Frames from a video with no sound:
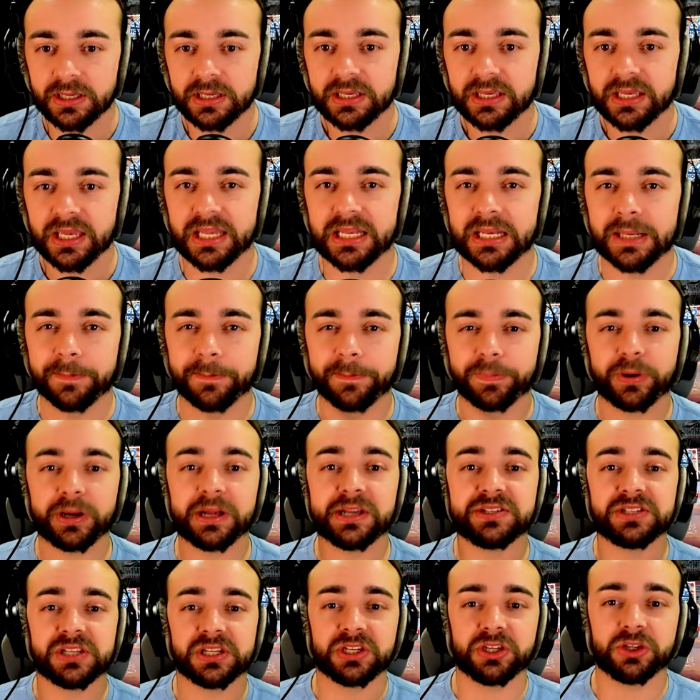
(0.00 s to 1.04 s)
and it
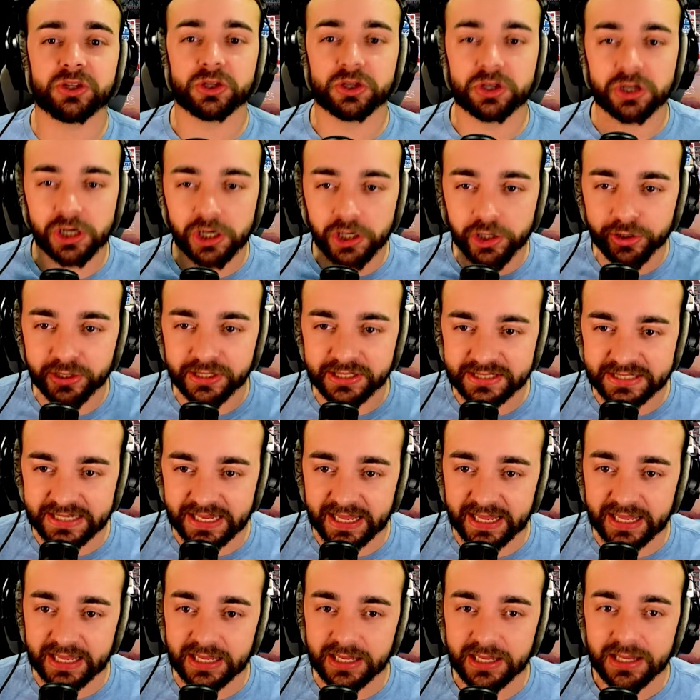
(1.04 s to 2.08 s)
brings it to the current
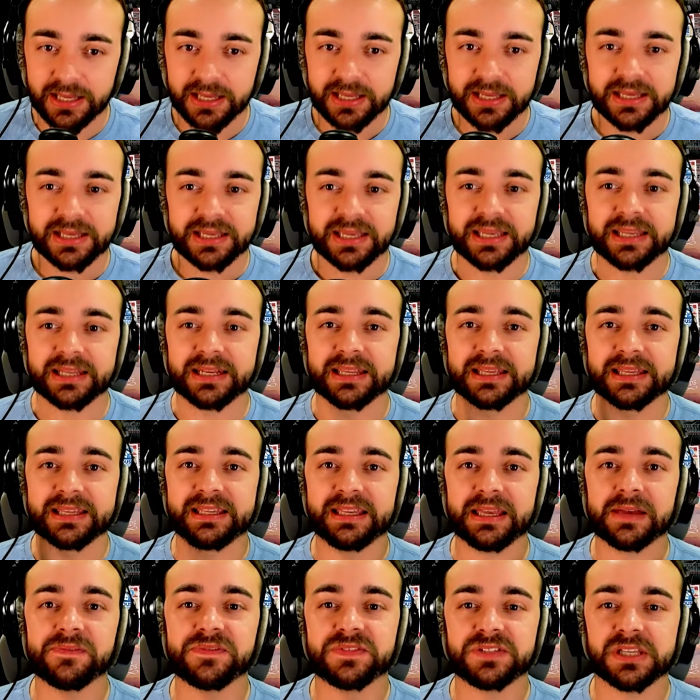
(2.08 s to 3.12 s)
day and it
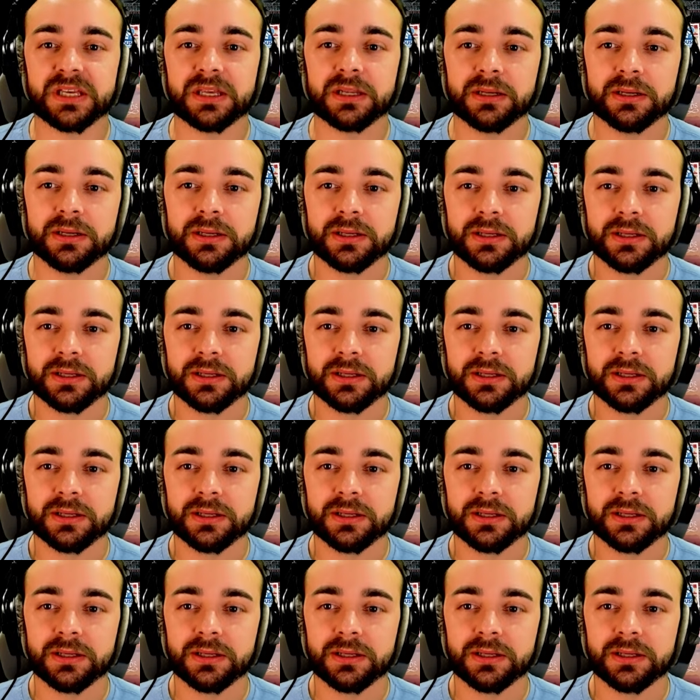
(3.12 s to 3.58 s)
gives it